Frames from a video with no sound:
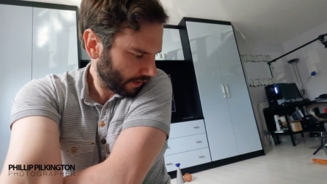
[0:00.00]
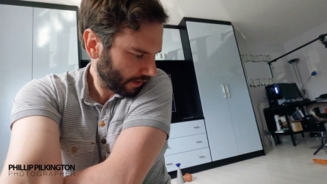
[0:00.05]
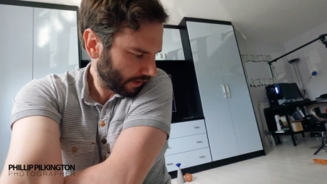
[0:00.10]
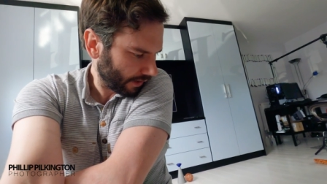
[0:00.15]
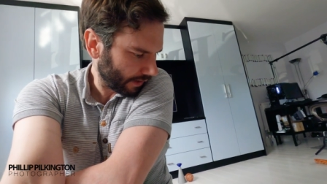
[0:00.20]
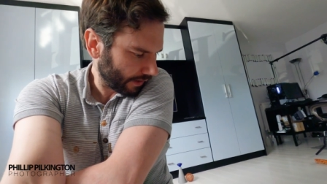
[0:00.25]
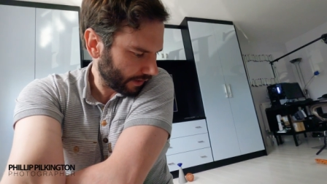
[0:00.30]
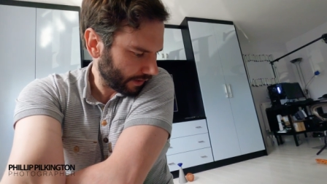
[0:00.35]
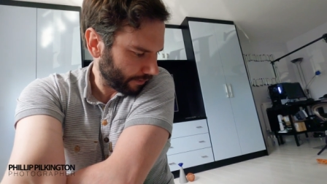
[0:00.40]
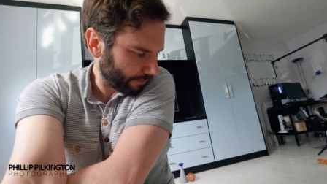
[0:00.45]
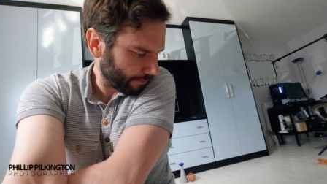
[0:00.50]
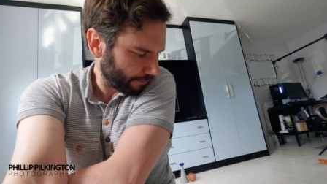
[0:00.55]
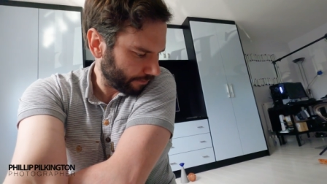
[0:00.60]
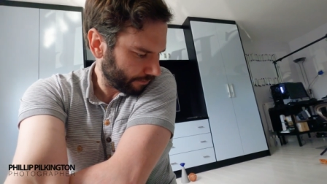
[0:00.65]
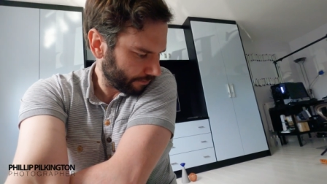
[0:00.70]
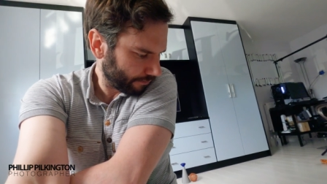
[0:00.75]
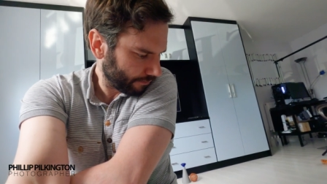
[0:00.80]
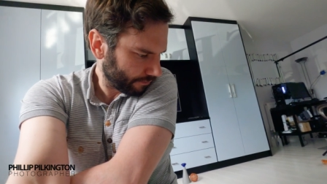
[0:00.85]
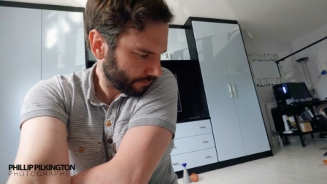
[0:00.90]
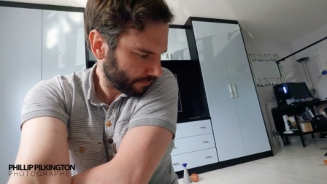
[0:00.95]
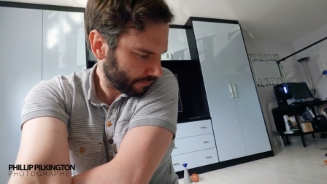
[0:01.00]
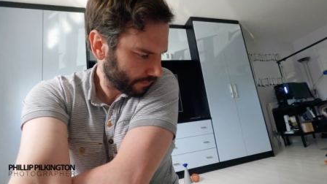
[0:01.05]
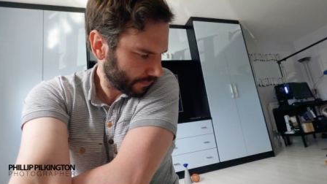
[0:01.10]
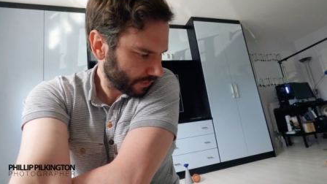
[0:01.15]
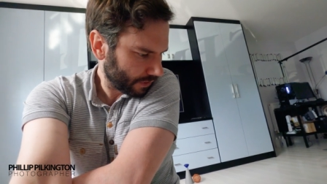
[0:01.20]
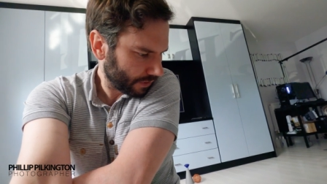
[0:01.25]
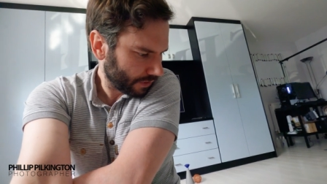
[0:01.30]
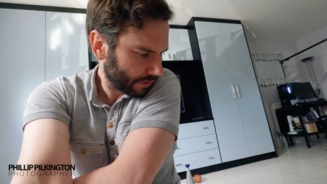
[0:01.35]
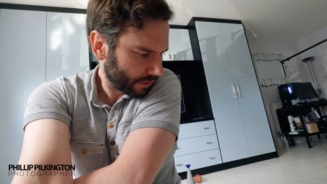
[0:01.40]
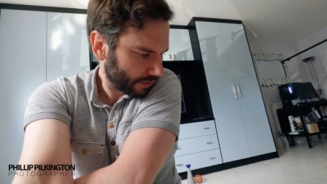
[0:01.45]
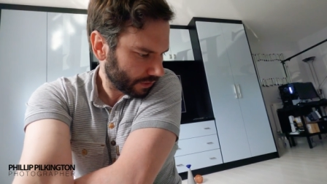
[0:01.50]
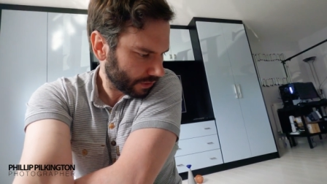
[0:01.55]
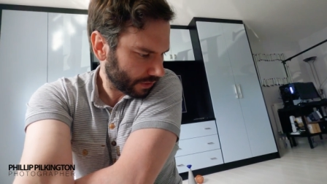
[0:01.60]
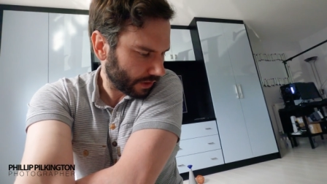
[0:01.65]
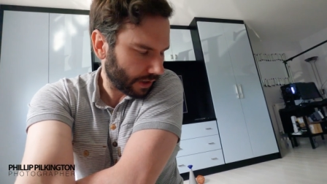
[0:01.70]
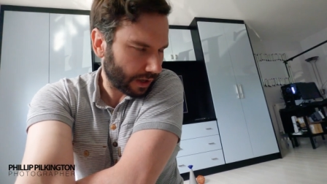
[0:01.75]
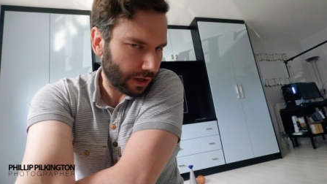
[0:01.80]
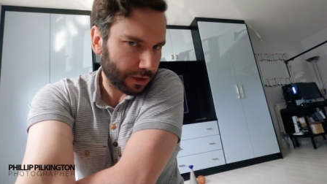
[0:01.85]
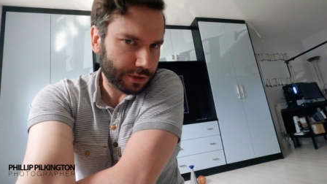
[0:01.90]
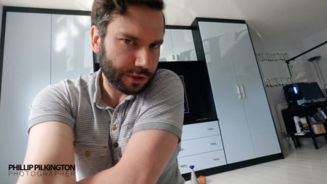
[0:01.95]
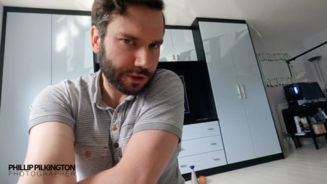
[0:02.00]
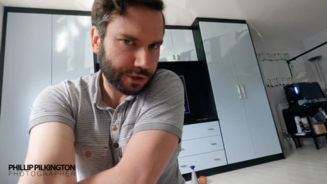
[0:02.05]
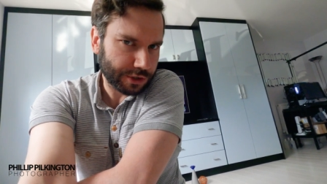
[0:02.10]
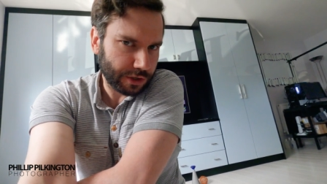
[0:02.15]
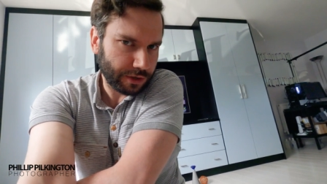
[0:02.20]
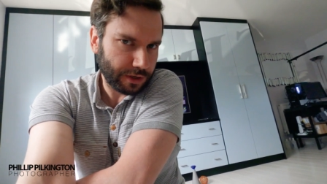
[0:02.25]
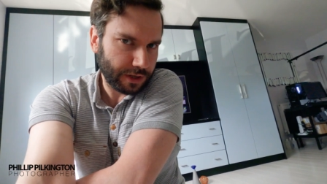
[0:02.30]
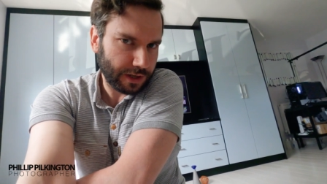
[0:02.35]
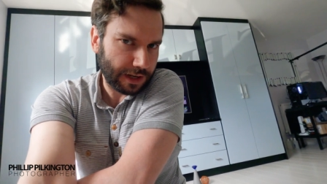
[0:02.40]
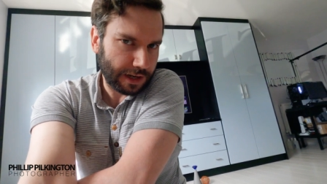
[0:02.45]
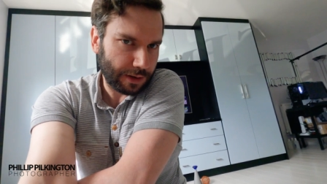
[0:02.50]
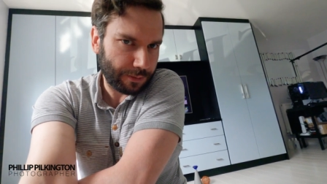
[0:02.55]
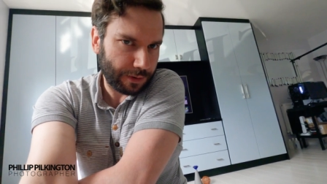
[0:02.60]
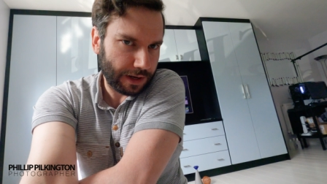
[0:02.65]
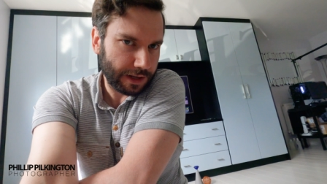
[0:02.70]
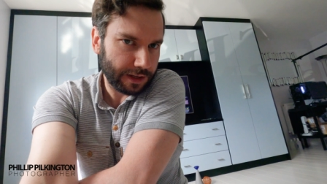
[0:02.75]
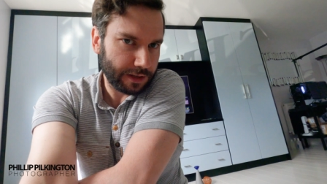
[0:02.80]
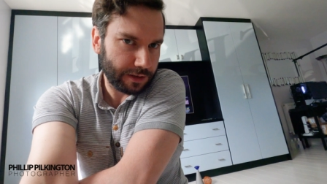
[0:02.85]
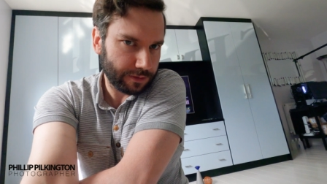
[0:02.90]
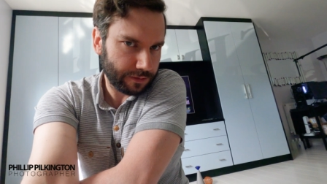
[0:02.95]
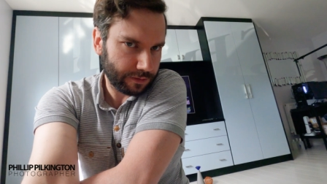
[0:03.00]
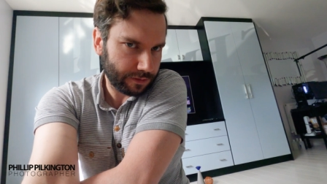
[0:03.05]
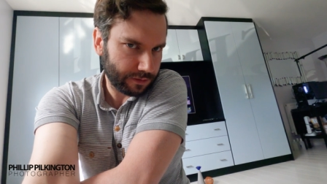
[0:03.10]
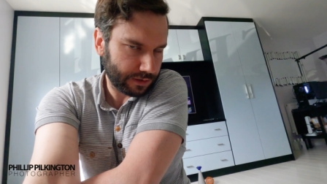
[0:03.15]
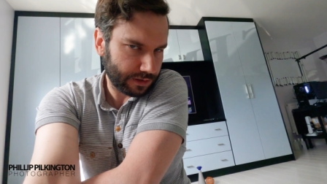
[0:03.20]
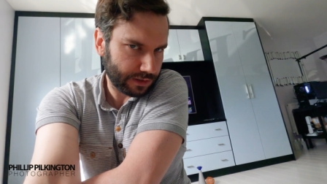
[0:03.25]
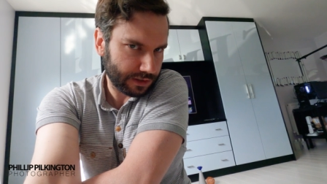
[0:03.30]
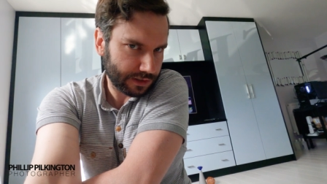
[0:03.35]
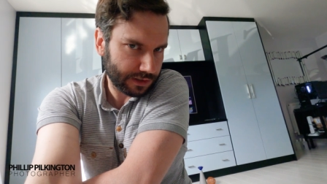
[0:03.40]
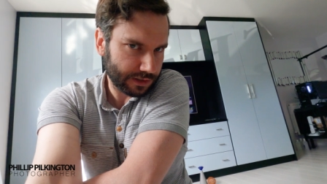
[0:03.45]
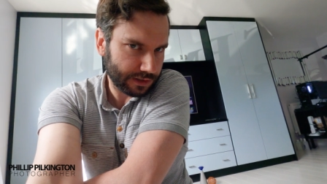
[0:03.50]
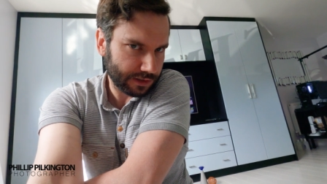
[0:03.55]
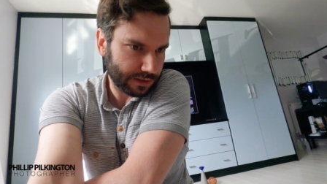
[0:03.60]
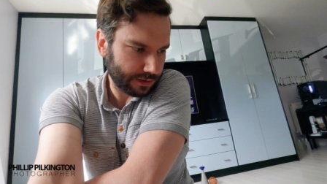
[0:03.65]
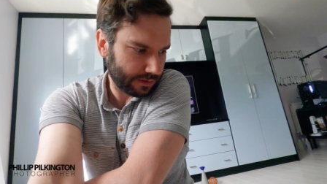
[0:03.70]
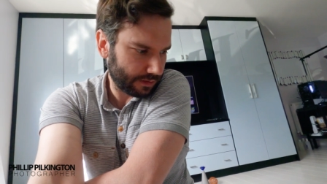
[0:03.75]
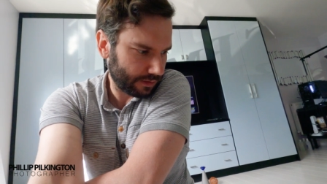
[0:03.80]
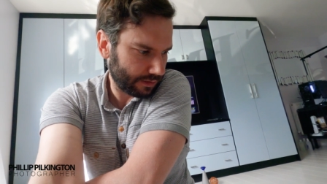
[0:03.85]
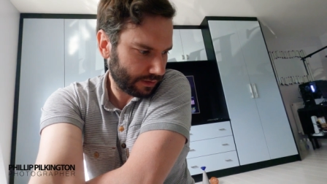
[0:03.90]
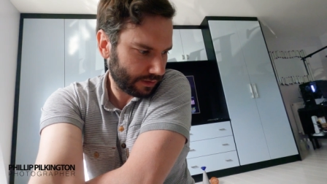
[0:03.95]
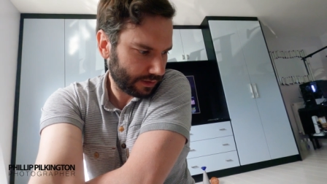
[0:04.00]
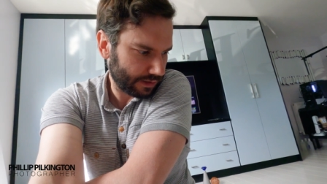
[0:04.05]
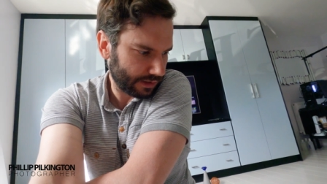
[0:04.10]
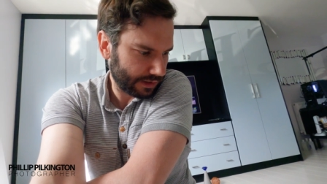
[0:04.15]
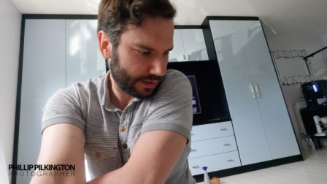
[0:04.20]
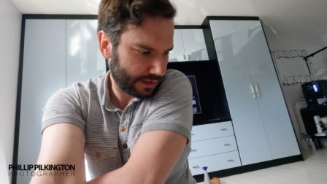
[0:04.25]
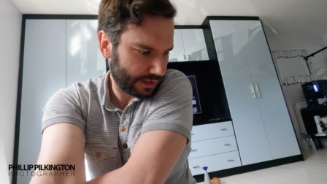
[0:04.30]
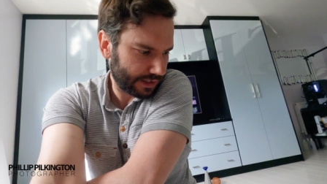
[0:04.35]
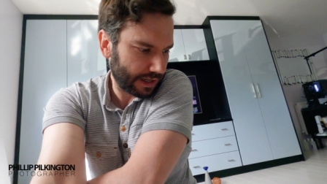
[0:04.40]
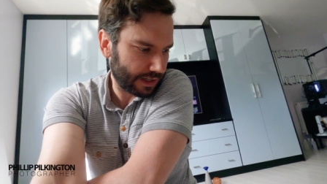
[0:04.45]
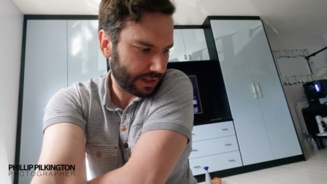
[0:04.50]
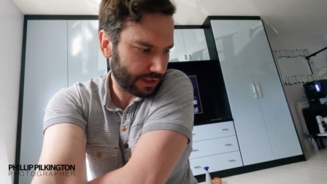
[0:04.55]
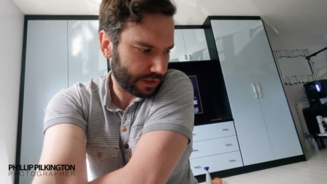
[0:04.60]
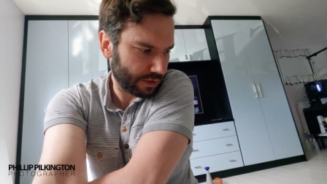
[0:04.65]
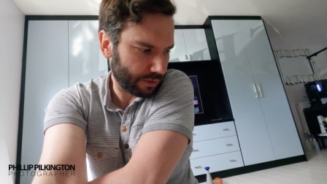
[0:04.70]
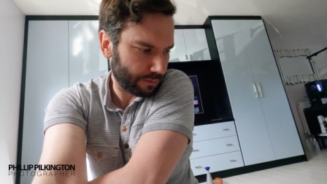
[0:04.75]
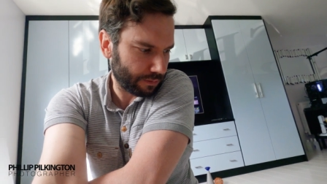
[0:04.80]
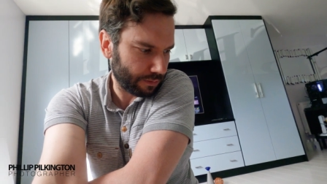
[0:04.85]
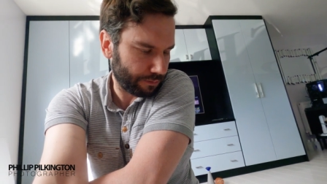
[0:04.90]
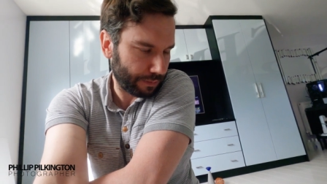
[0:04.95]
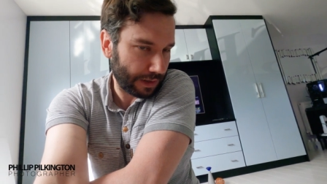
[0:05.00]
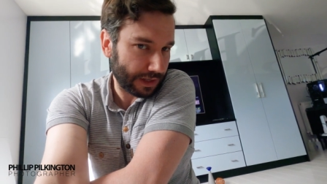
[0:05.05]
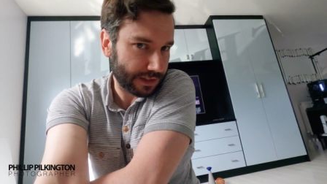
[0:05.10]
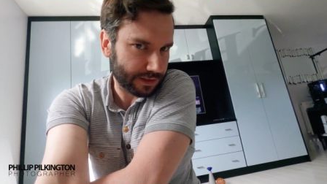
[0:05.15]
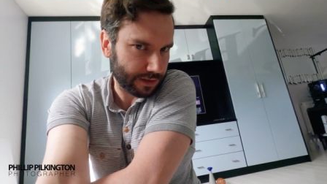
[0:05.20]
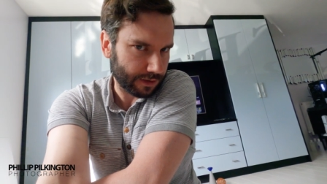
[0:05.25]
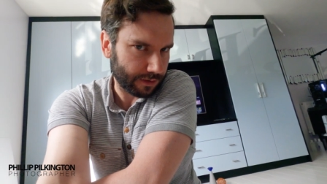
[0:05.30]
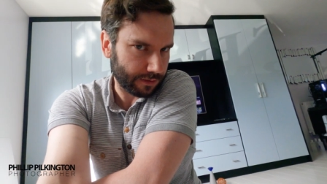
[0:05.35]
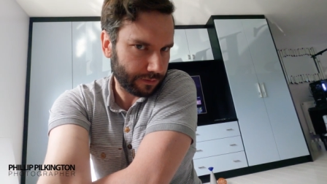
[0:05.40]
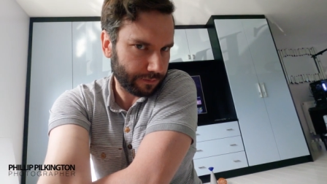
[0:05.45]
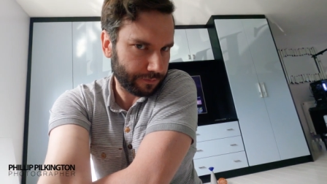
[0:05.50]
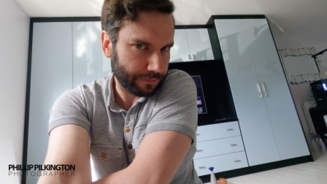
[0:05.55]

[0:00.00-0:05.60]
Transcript: Um, so I'll just show you how I set this up better